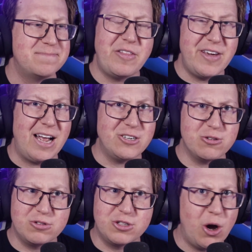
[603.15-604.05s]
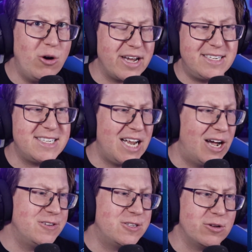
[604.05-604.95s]
but the actual dog
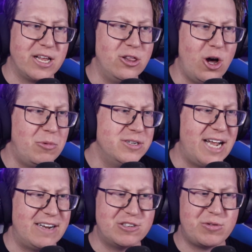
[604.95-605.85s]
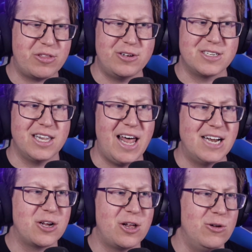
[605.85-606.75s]
itself is looking a lot more dangerous with those
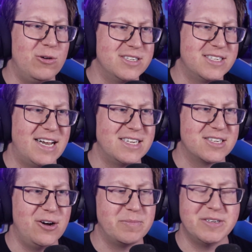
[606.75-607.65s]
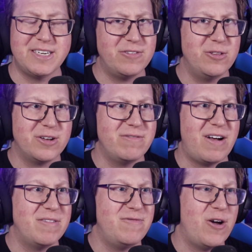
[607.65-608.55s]
large claws that it's got, but definitely looking
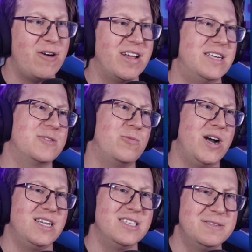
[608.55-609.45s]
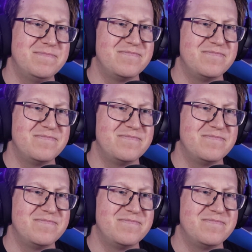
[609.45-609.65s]
very furry as well.